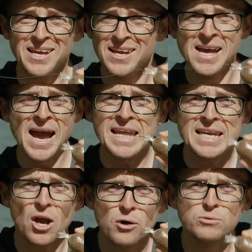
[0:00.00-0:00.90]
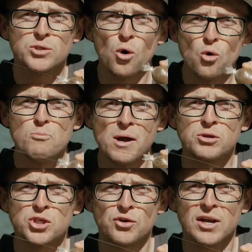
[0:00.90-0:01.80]
it, and it goes
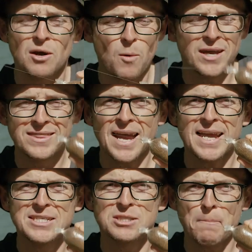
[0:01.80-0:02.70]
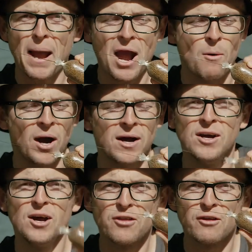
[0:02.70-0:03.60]
almost straight away. That is the power
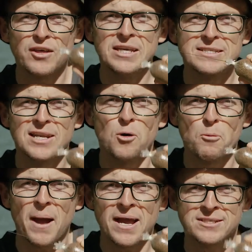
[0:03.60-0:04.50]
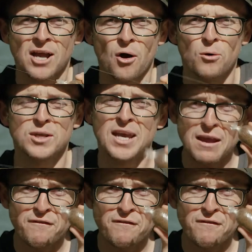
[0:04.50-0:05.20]
that these little bags hold.